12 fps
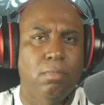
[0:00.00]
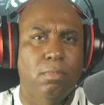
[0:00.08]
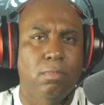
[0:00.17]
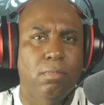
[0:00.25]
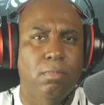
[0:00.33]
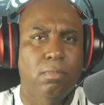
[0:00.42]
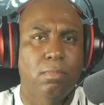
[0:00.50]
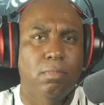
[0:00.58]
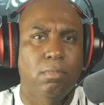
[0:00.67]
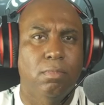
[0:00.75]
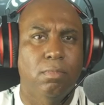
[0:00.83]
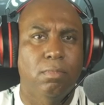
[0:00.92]

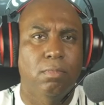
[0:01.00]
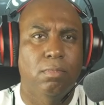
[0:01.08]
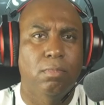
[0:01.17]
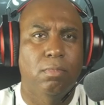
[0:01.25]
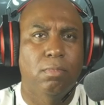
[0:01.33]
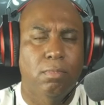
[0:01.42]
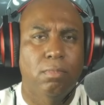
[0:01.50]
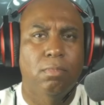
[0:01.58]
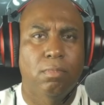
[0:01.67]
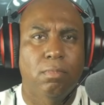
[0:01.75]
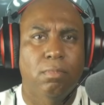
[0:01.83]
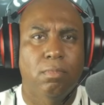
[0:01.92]

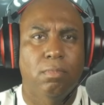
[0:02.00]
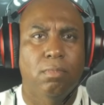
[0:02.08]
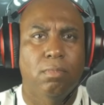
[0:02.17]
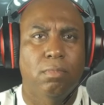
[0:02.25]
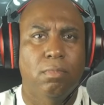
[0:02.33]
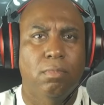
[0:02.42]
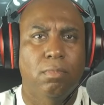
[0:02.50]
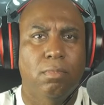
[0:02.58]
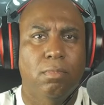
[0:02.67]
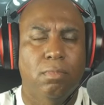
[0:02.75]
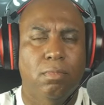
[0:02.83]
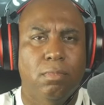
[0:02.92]

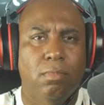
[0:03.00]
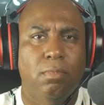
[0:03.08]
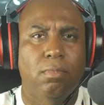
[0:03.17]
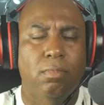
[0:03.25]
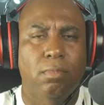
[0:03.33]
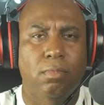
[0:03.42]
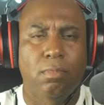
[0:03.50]
This person isn't speaking.